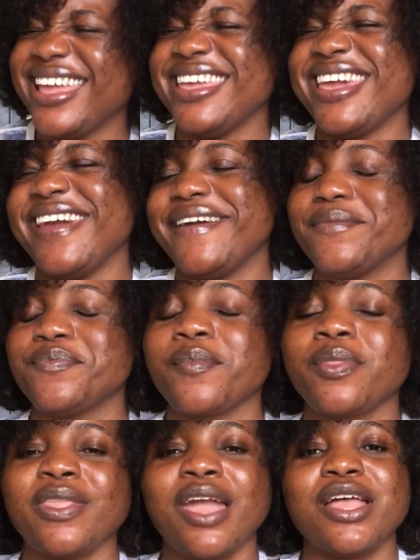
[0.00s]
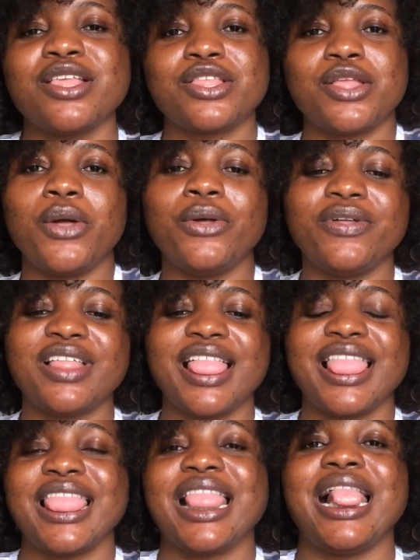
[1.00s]
Yeah, so
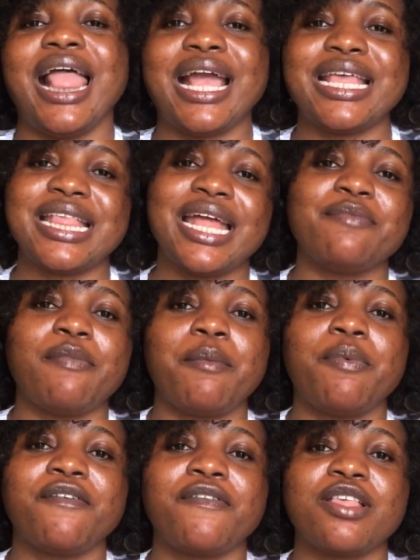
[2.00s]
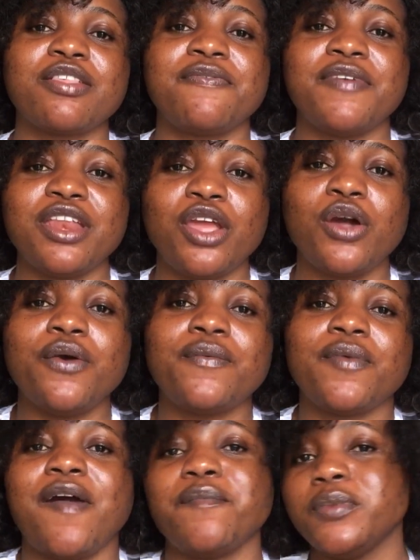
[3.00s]
like I said in my previous
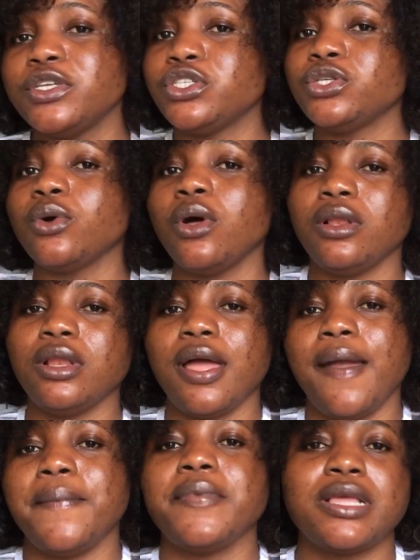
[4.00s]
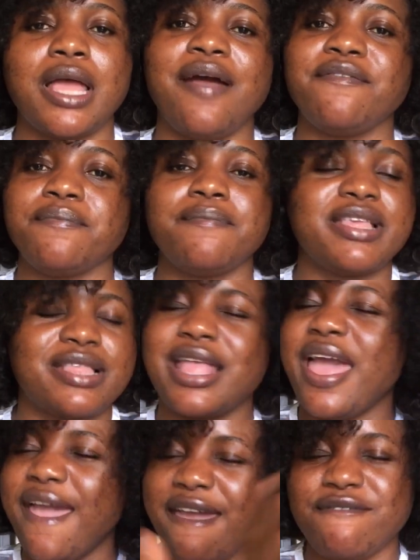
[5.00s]
video, I missed you all. I've missed
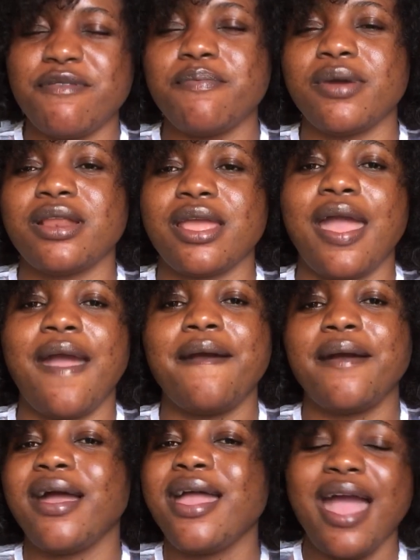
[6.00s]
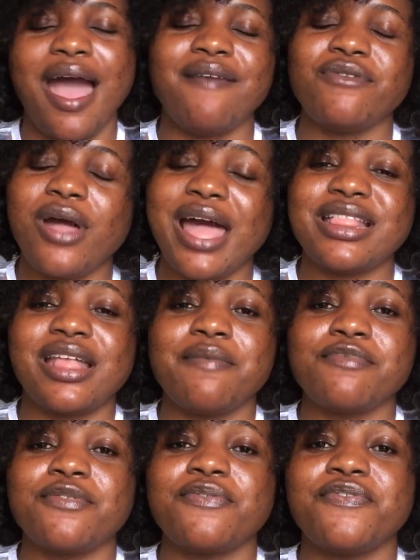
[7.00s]
everybody. I've not had
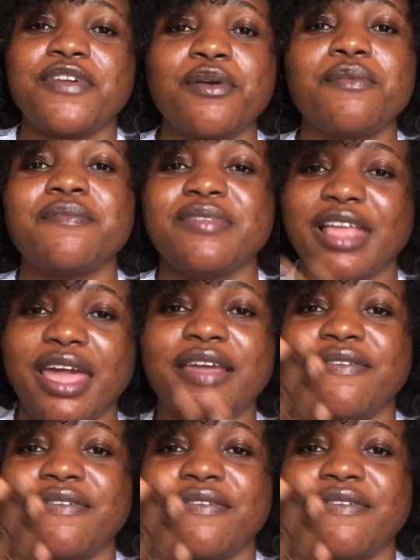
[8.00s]
time to film,